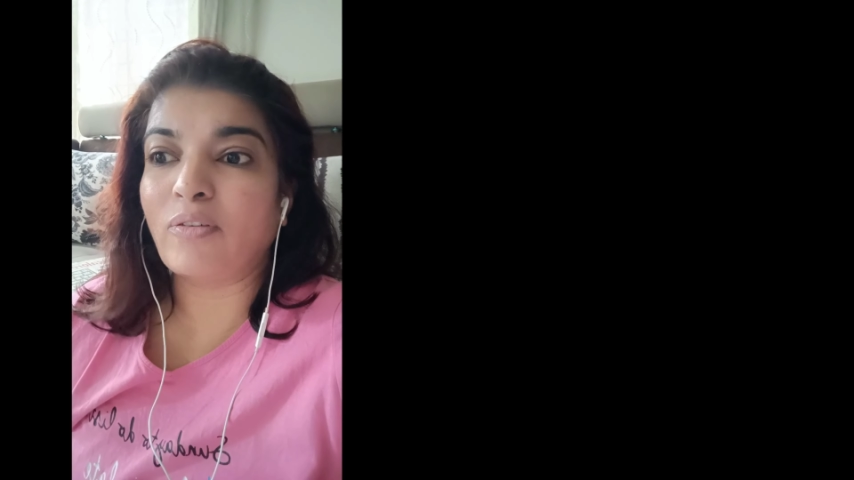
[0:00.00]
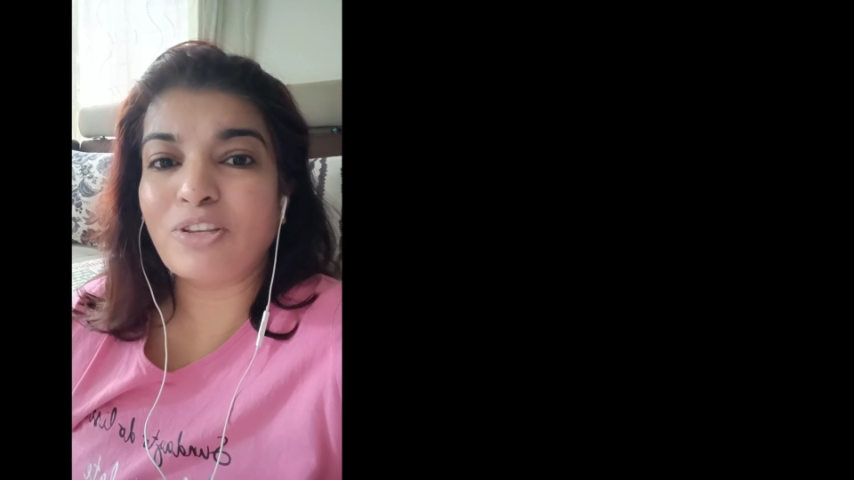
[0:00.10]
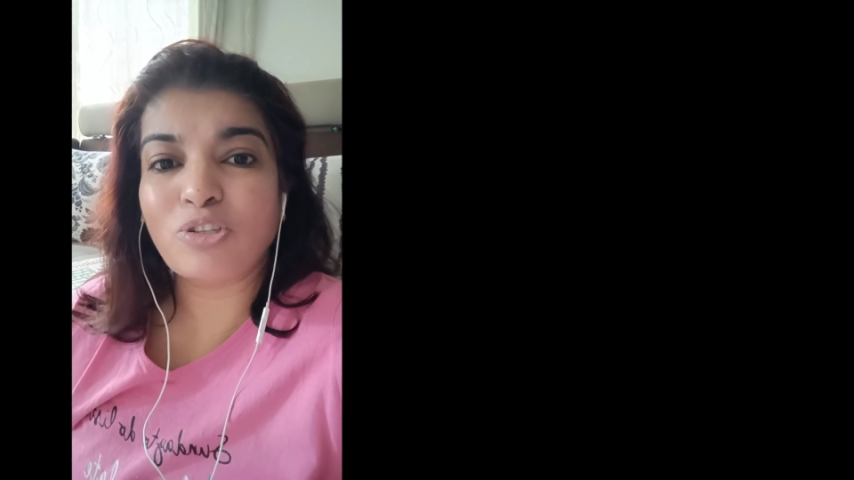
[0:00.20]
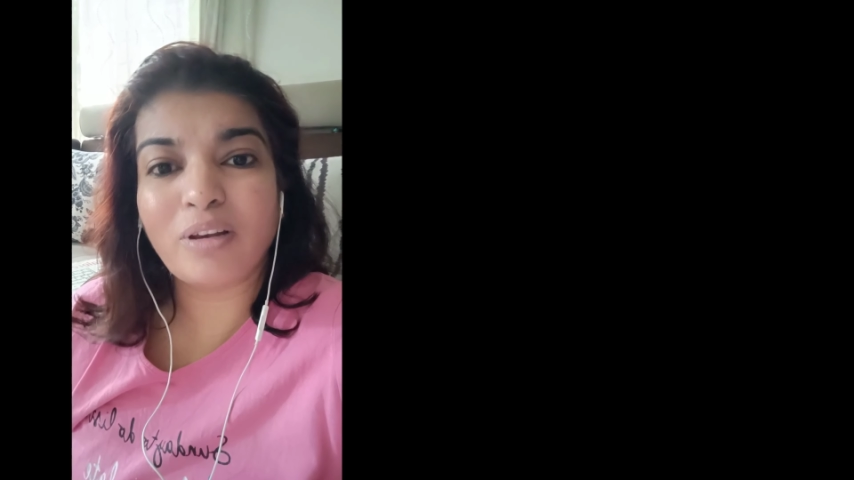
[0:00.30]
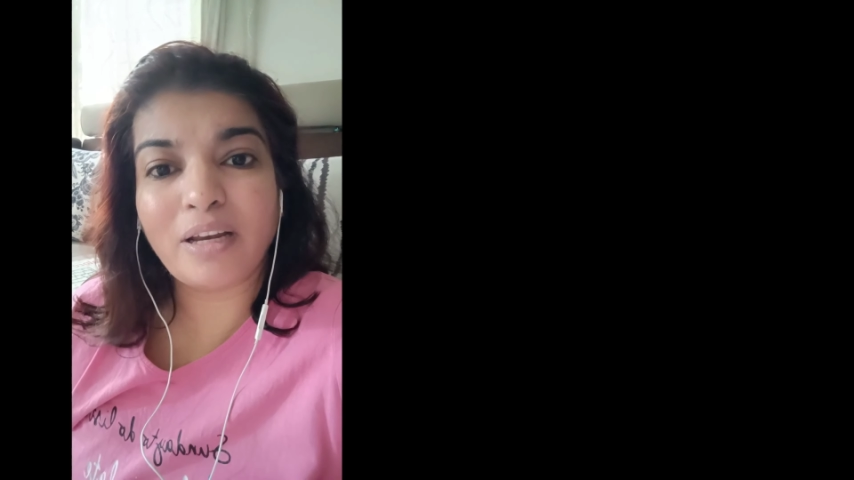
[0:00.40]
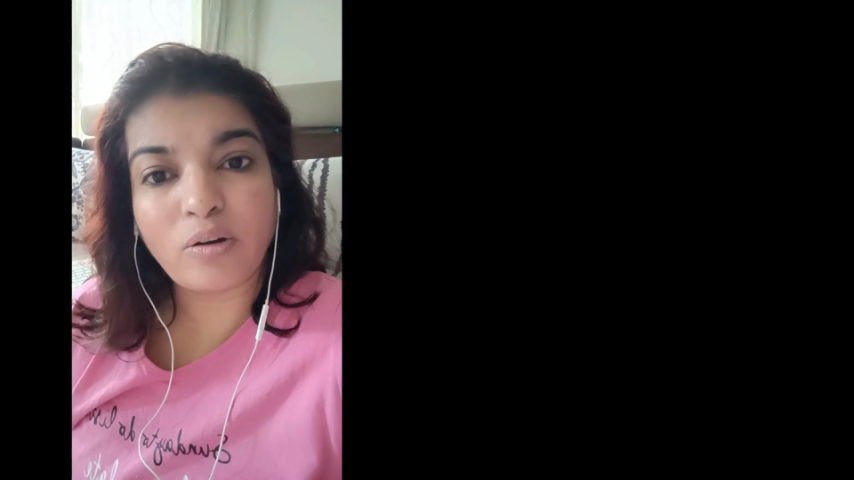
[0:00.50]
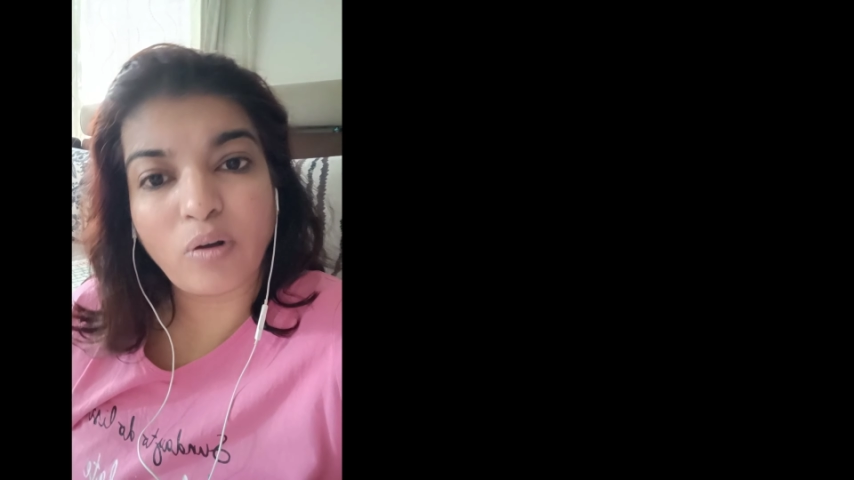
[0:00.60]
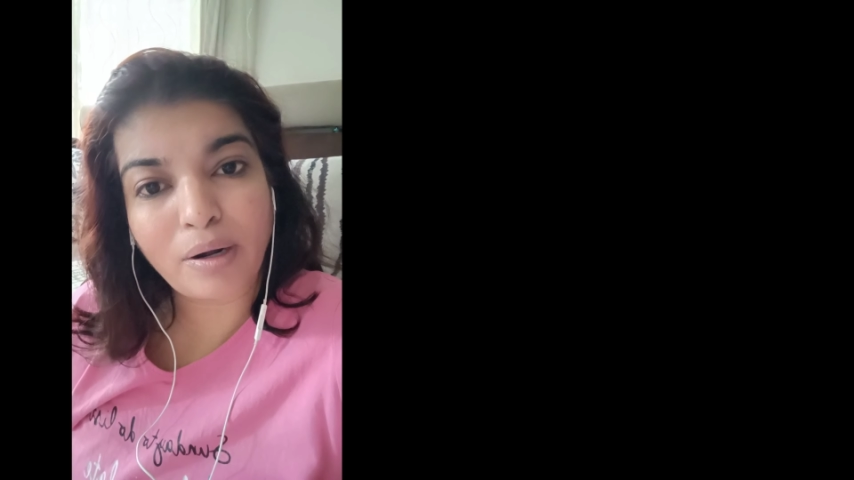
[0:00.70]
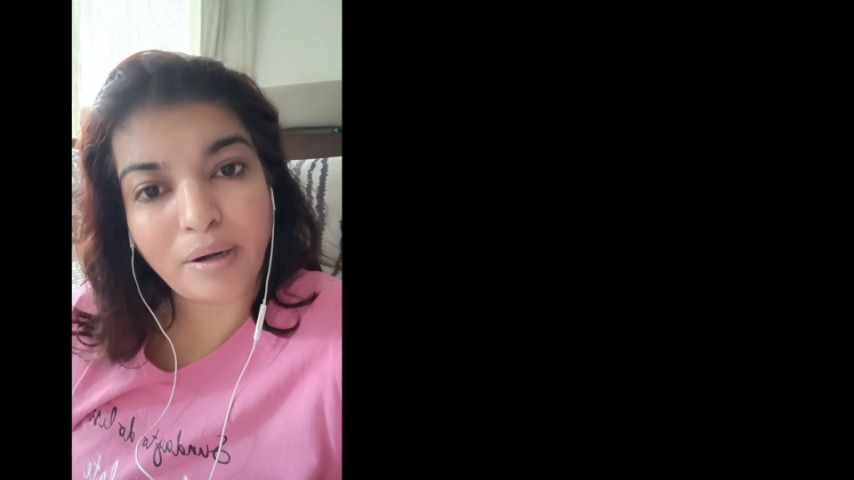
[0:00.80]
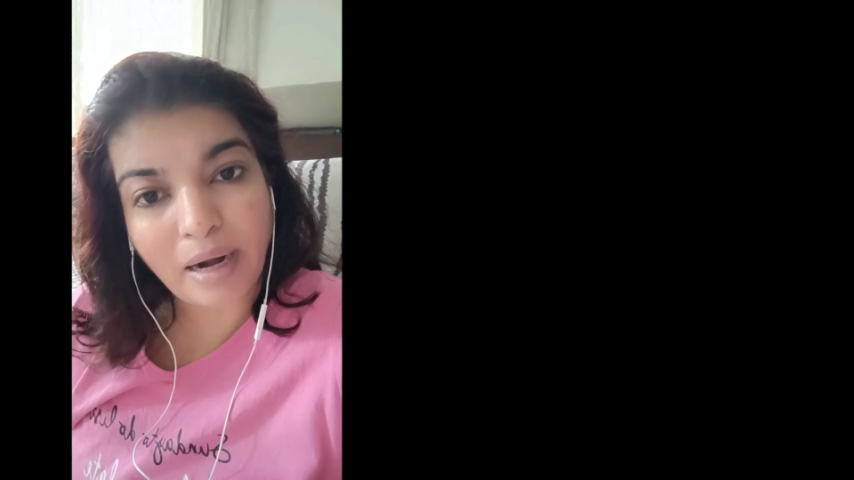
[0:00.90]
eventually it
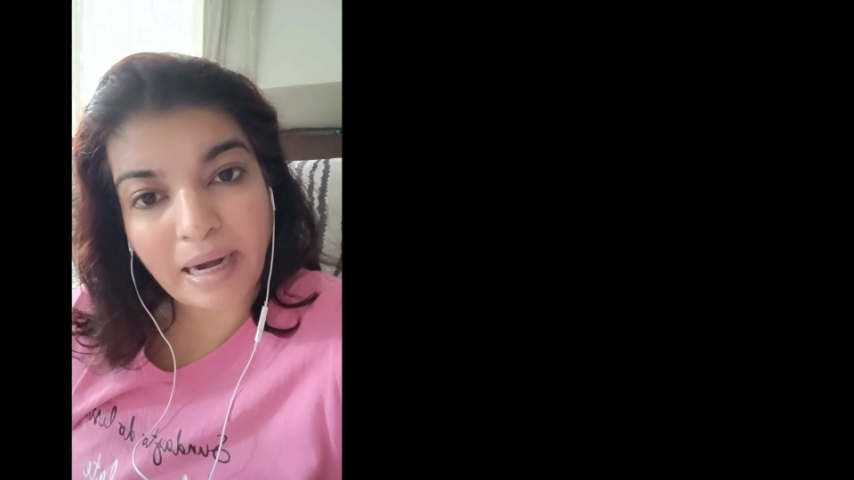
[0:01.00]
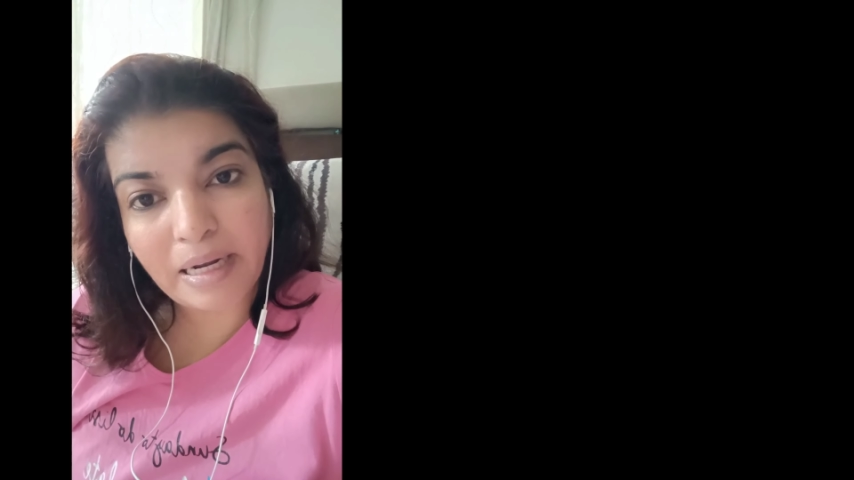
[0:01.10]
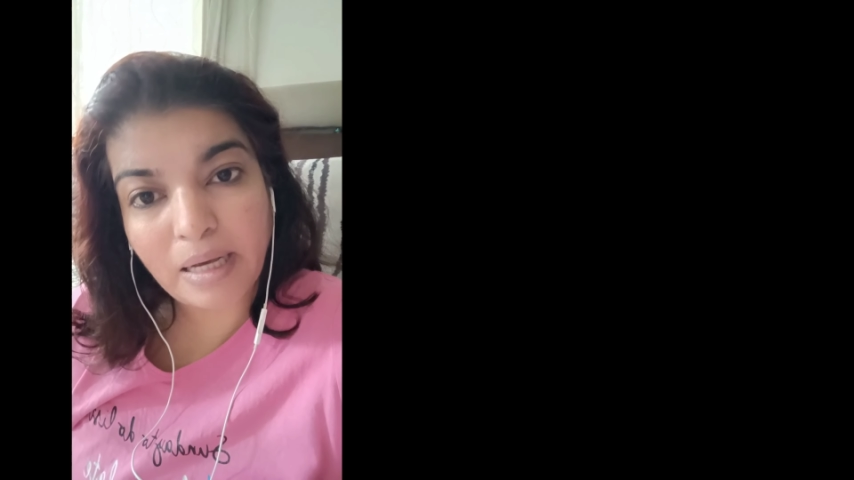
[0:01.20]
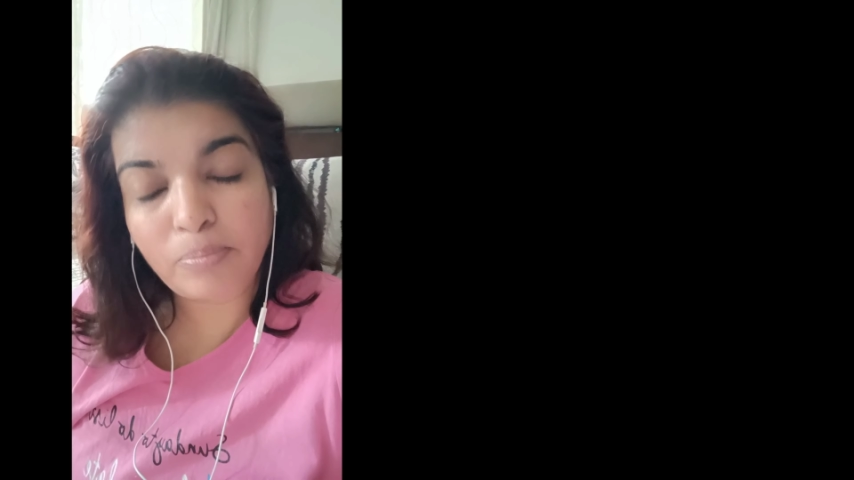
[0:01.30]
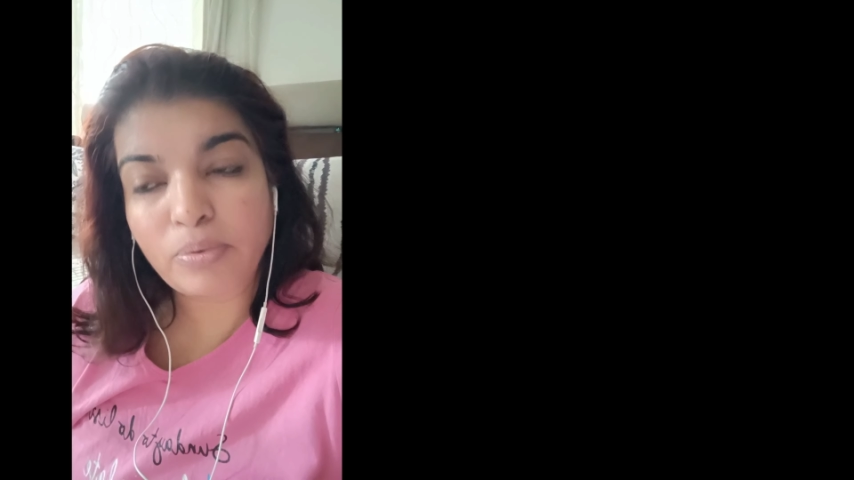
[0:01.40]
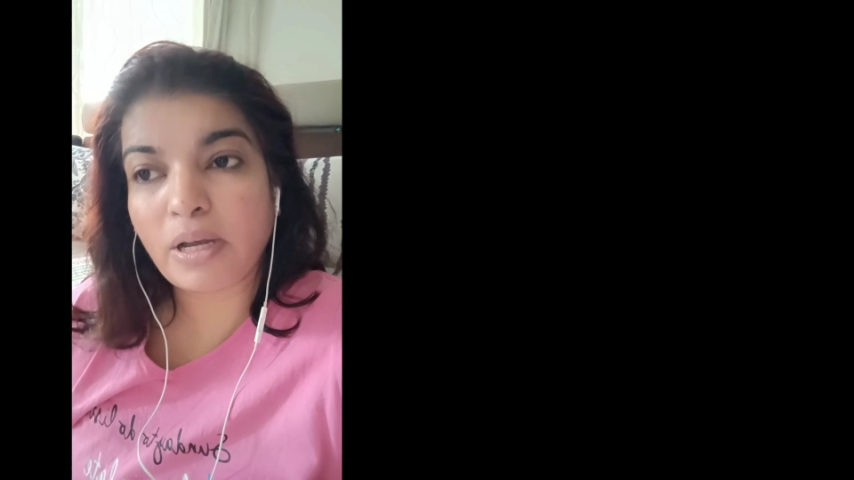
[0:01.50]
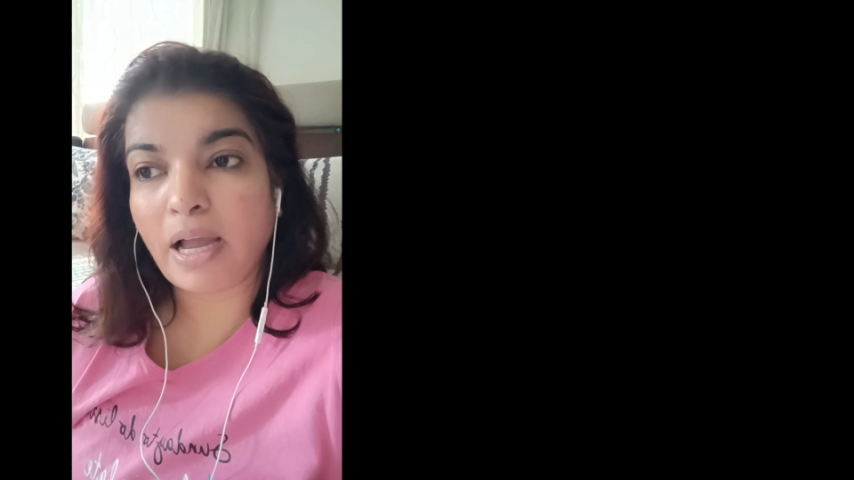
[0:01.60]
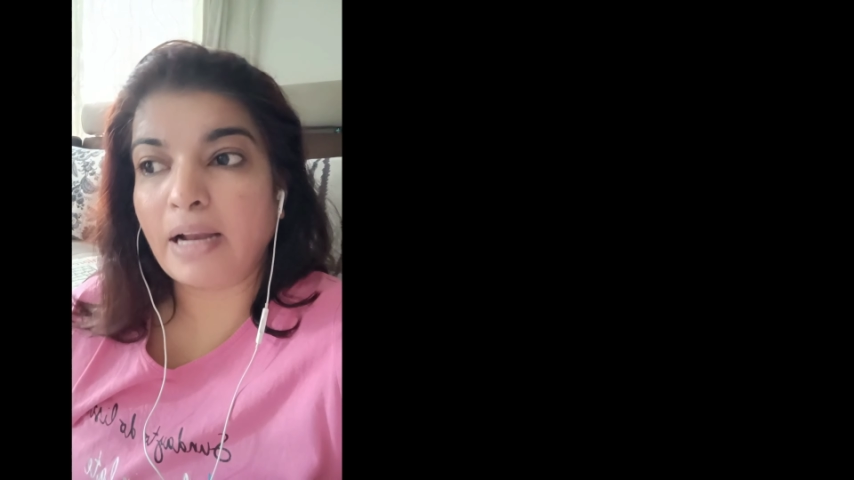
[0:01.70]
got dried up